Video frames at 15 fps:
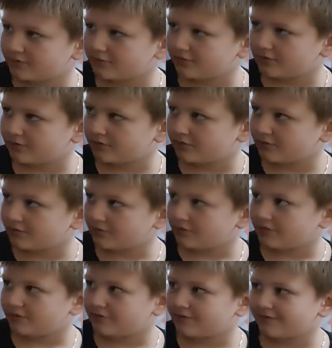
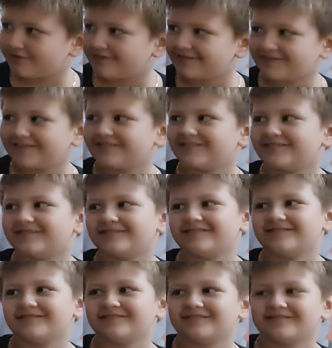
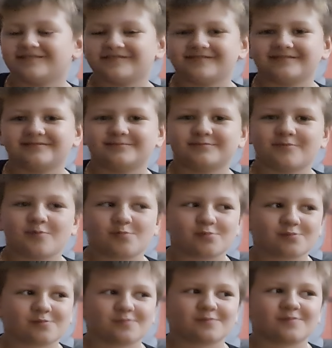
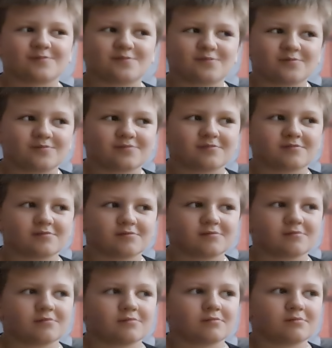
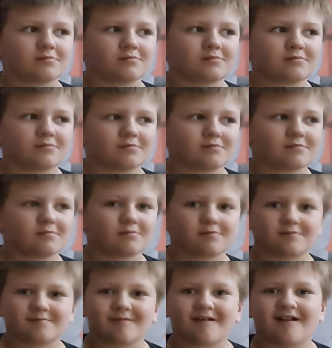
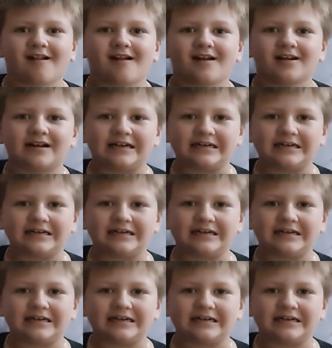(not speaking)